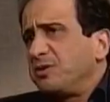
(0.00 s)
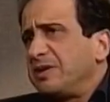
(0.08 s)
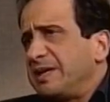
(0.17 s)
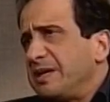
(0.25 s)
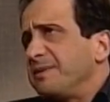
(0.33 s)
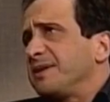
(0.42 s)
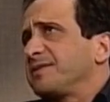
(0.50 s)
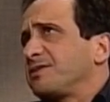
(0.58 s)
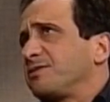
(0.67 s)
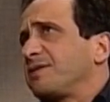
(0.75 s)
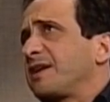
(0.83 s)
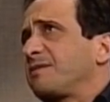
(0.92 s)
limits
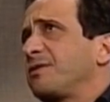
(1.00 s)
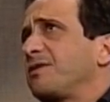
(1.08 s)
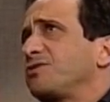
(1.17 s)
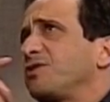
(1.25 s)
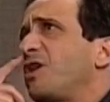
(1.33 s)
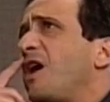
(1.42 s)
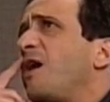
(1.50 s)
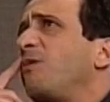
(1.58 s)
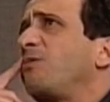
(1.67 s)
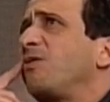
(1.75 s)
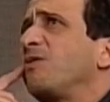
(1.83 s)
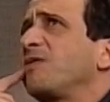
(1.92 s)
to that because you know how
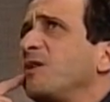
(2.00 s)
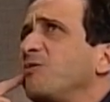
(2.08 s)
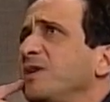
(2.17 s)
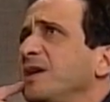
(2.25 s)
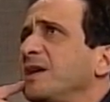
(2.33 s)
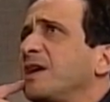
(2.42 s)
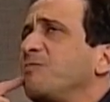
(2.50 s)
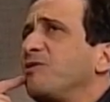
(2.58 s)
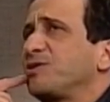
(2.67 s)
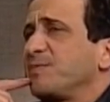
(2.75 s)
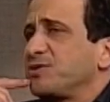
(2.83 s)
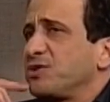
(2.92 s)
long can we can
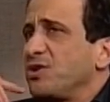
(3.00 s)
Muslims